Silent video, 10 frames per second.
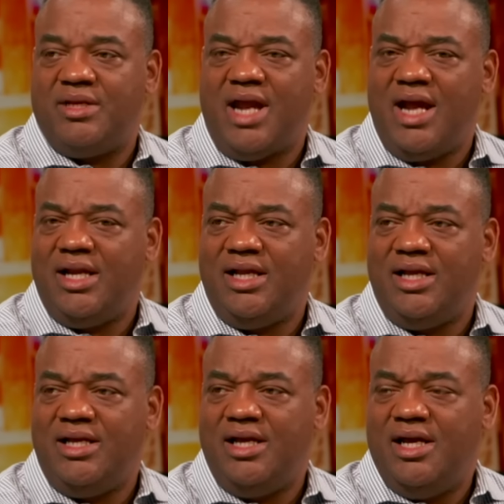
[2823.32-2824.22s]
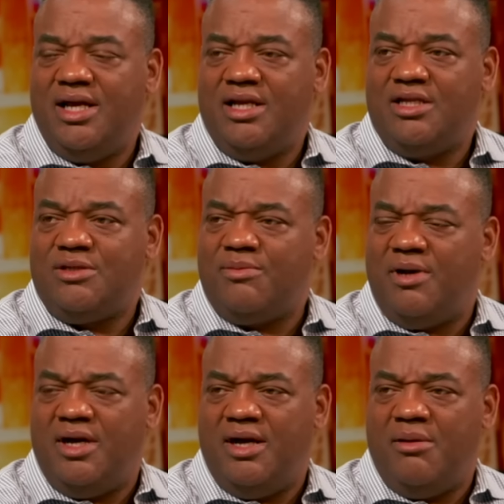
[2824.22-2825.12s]
nightly
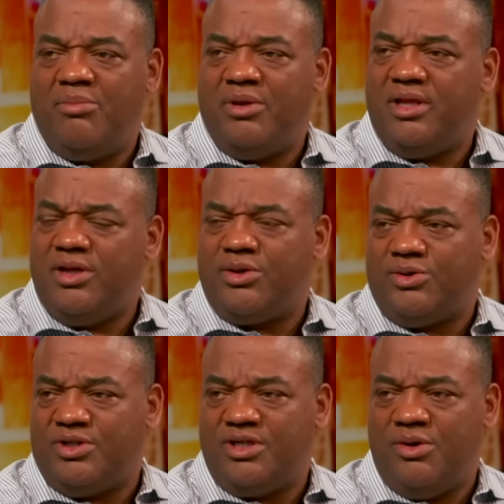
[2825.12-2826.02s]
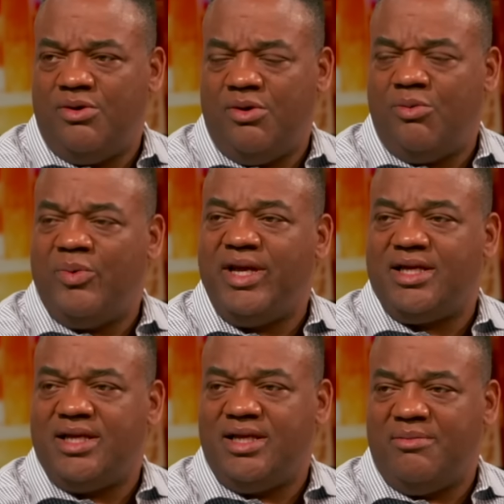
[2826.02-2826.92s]
political show or
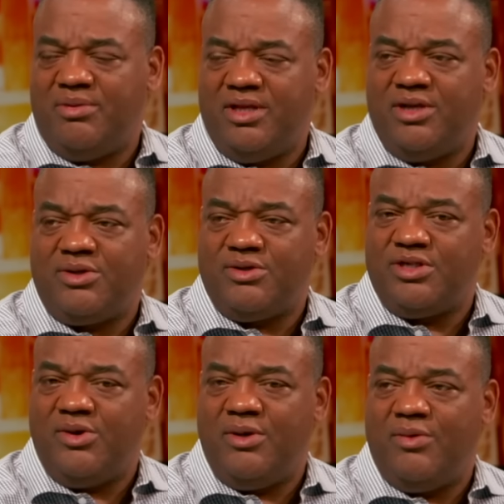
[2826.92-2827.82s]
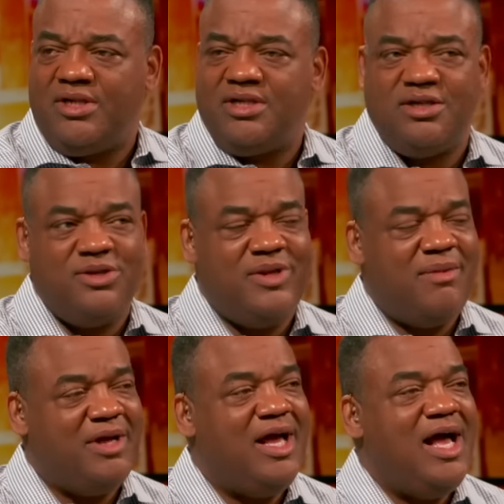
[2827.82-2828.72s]
weekly political show he wants to do. And
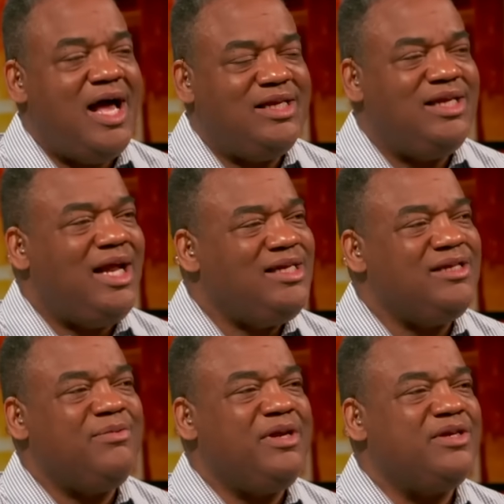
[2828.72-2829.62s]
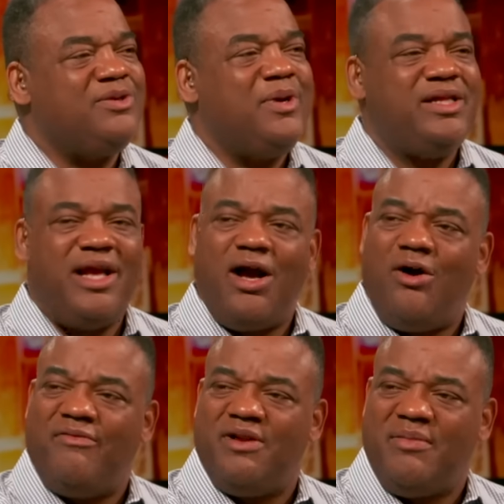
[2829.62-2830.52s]
I'm like, didn't I just read a story? They
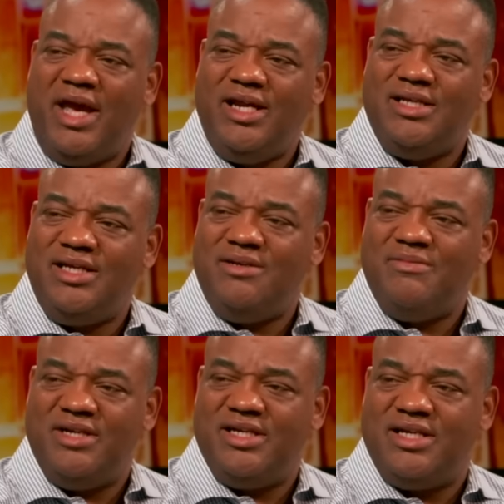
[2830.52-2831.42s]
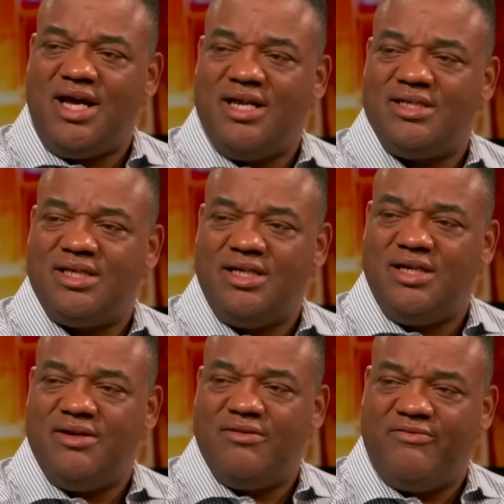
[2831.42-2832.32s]
offered him $18 million a
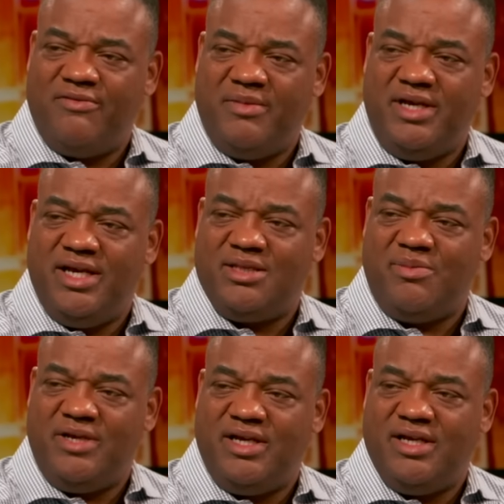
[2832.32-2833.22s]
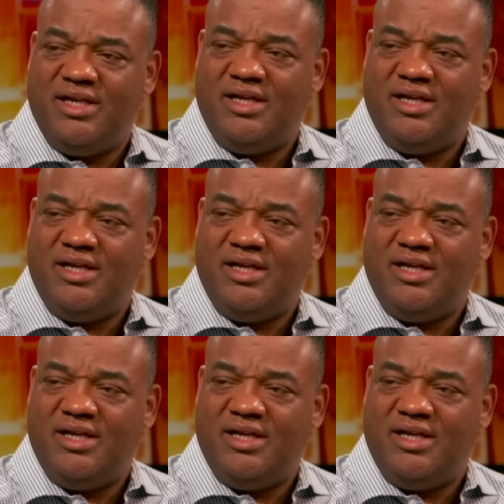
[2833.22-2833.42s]
year from ESPN.